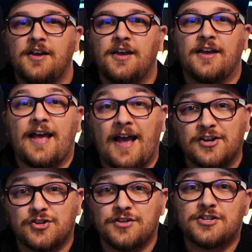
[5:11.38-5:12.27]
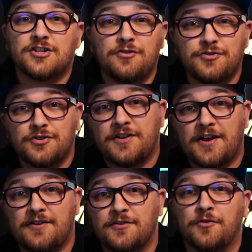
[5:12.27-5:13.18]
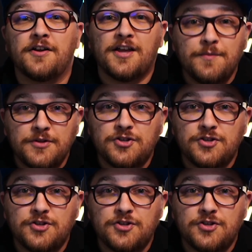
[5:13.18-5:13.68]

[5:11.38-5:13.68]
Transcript: it actually slows you down or inhibits